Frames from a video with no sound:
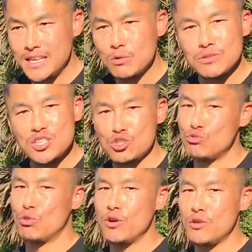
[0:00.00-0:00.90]
It'll
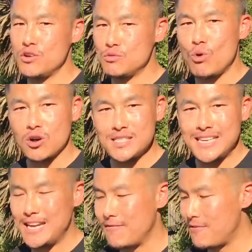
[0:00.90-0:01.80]
destroy those woks,
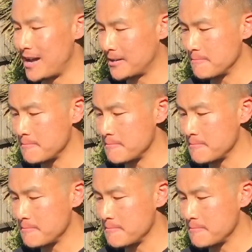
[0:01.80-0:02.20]
in fact.